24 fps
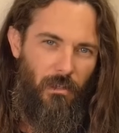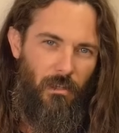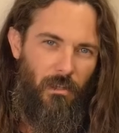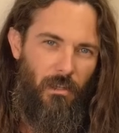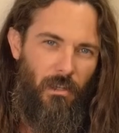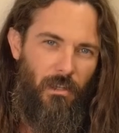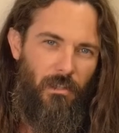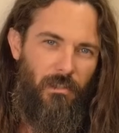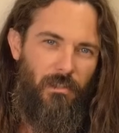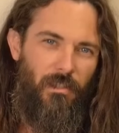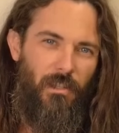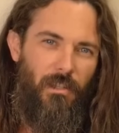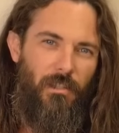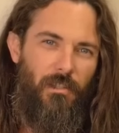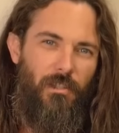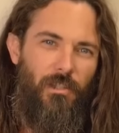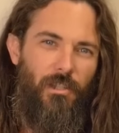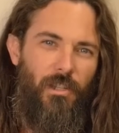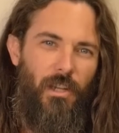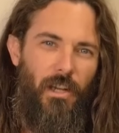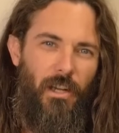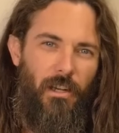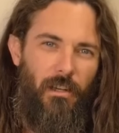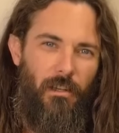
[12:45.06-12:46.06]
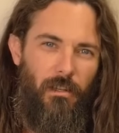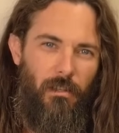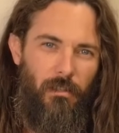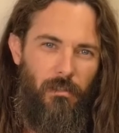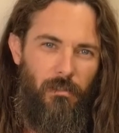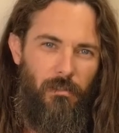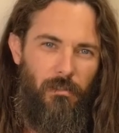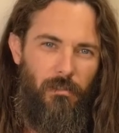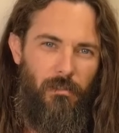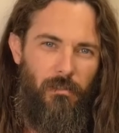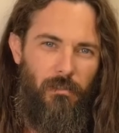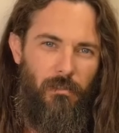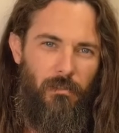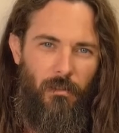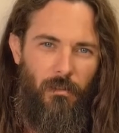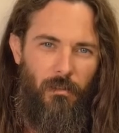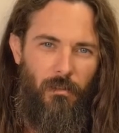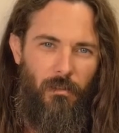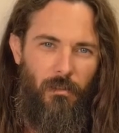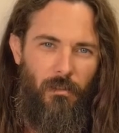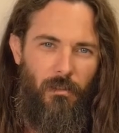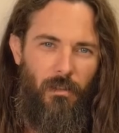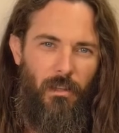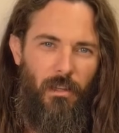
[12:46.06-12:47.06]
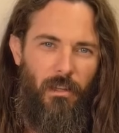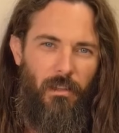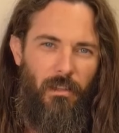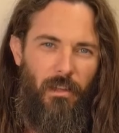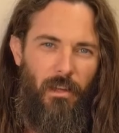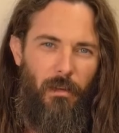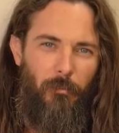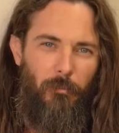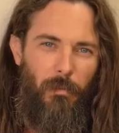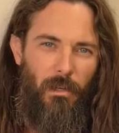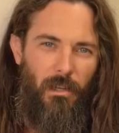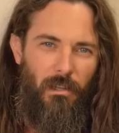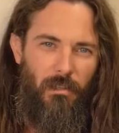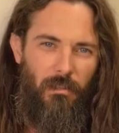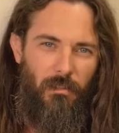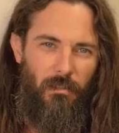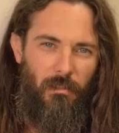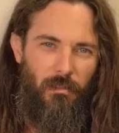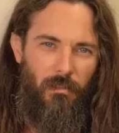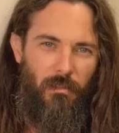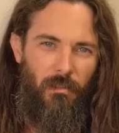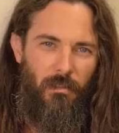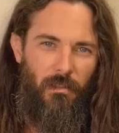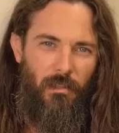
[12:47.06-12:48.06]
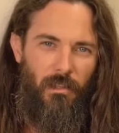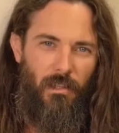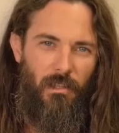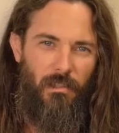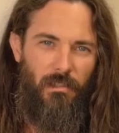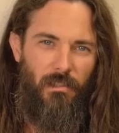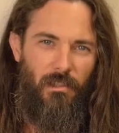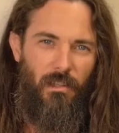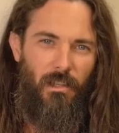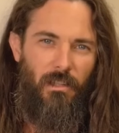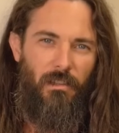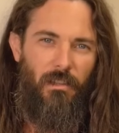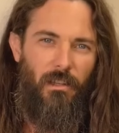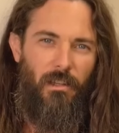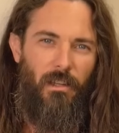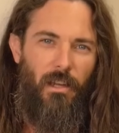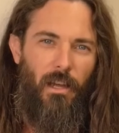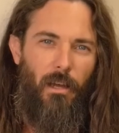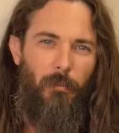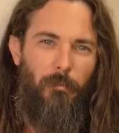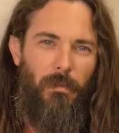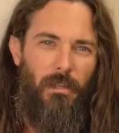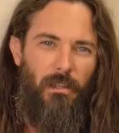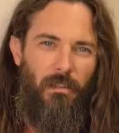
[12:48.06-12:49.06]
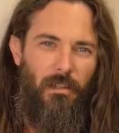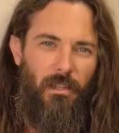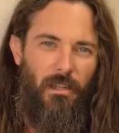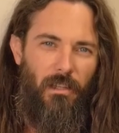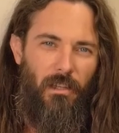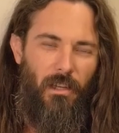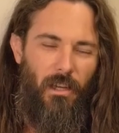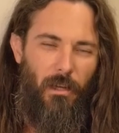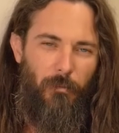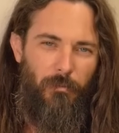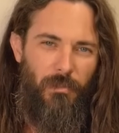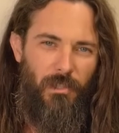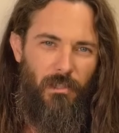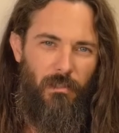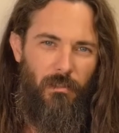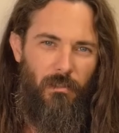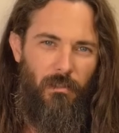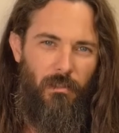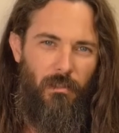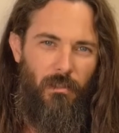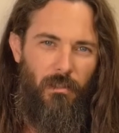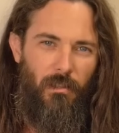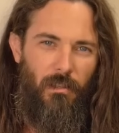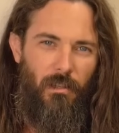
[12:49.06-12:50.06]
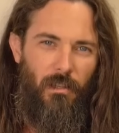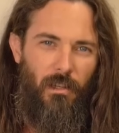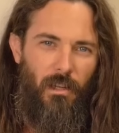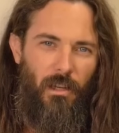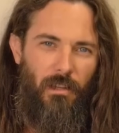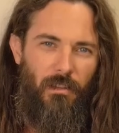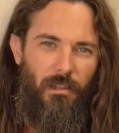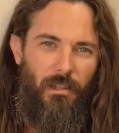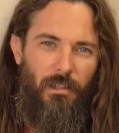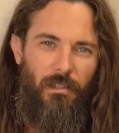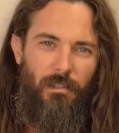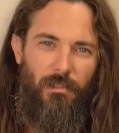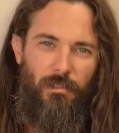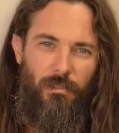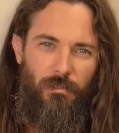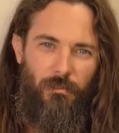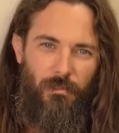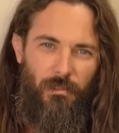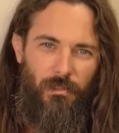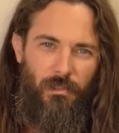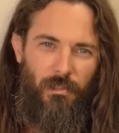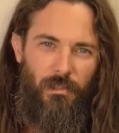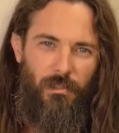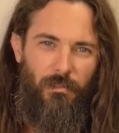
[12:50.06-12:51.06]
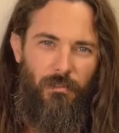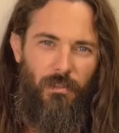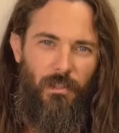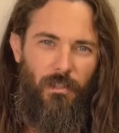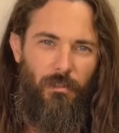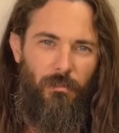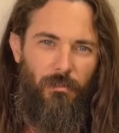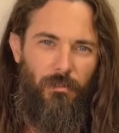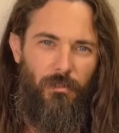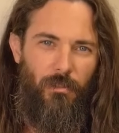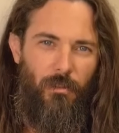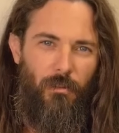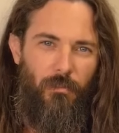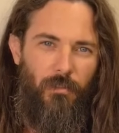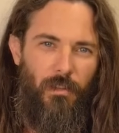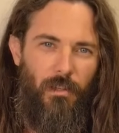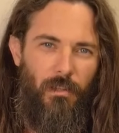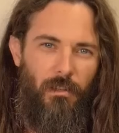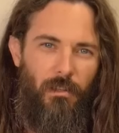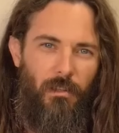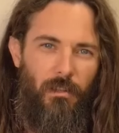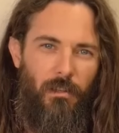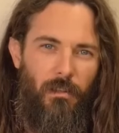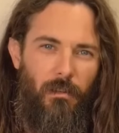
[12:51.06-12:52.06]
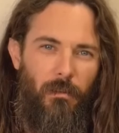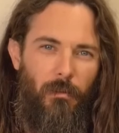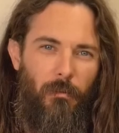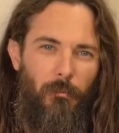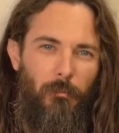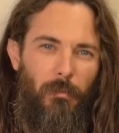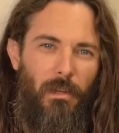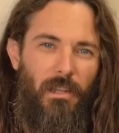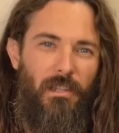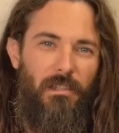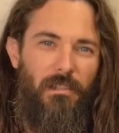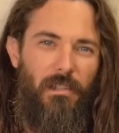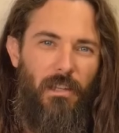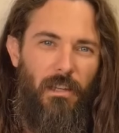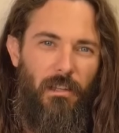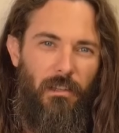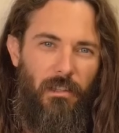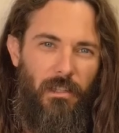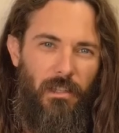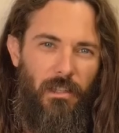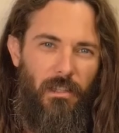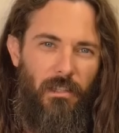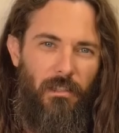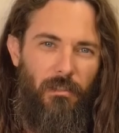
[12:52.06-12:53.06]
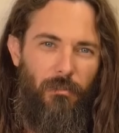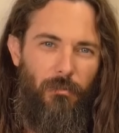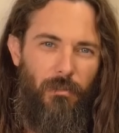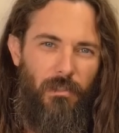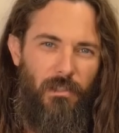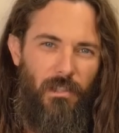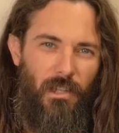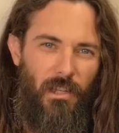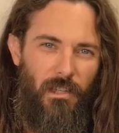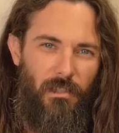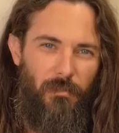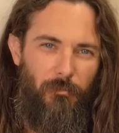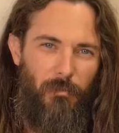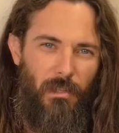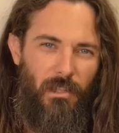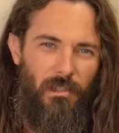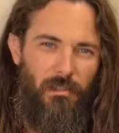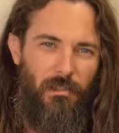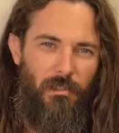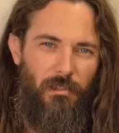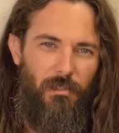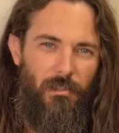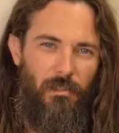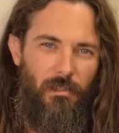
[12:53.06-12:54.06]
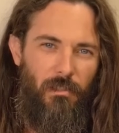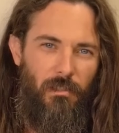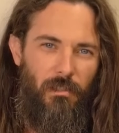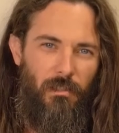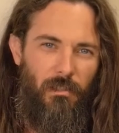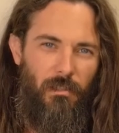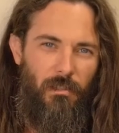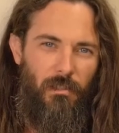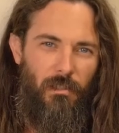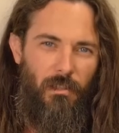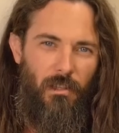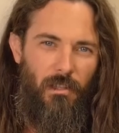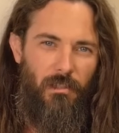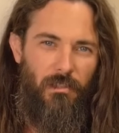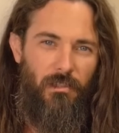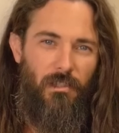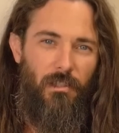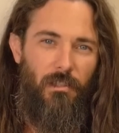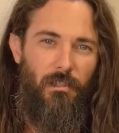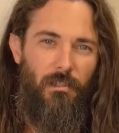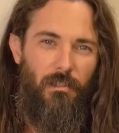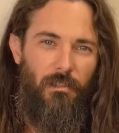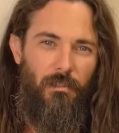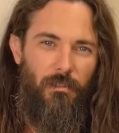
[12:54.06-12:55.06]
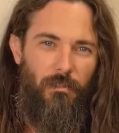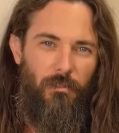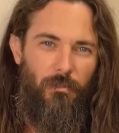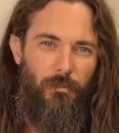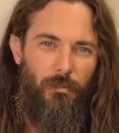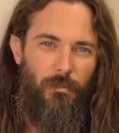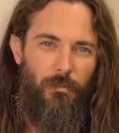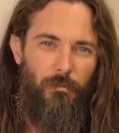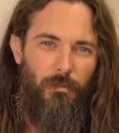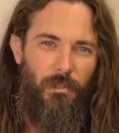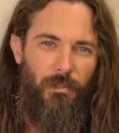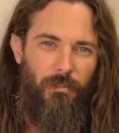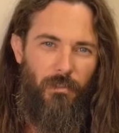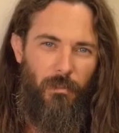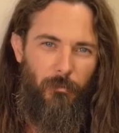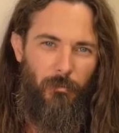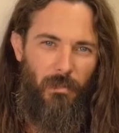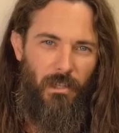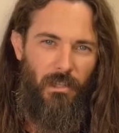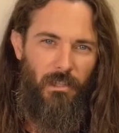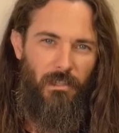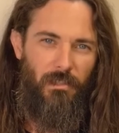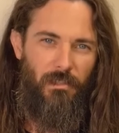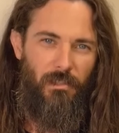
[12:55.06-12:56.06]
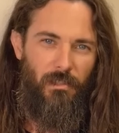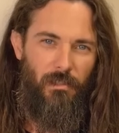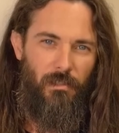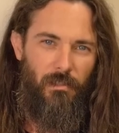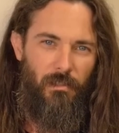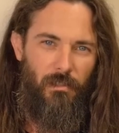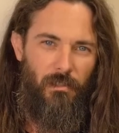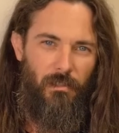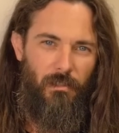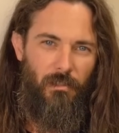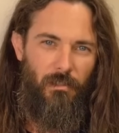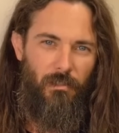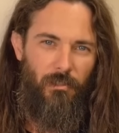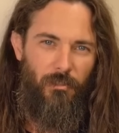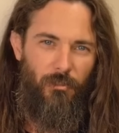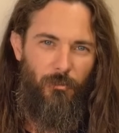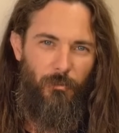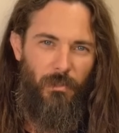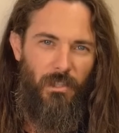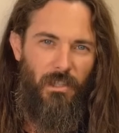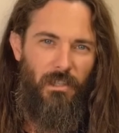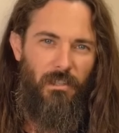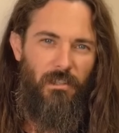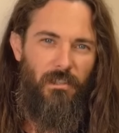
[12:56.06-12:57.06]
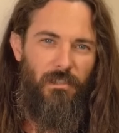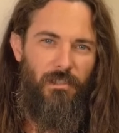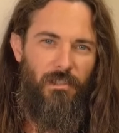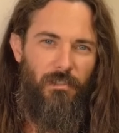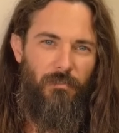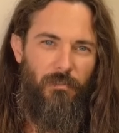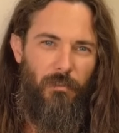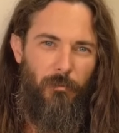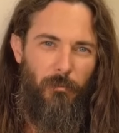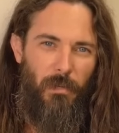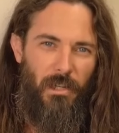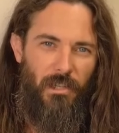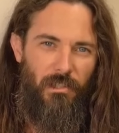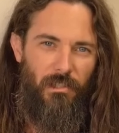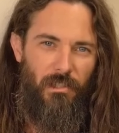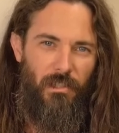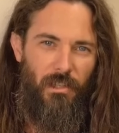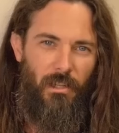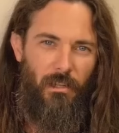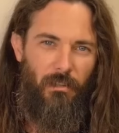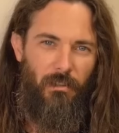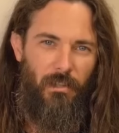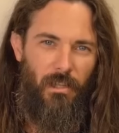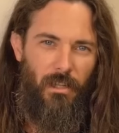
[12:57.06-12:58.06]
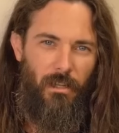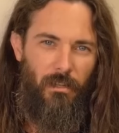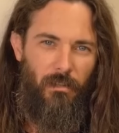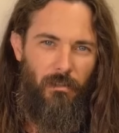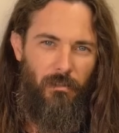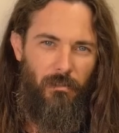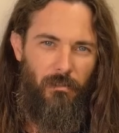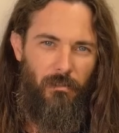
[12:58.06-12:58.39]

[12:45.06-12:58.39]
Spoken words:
and says Share. Click that button and select the Copy Link option, and then as soon as this video is over, paste that link into a text message and send it to 2 or 3 of your buddies so we can get this information out there.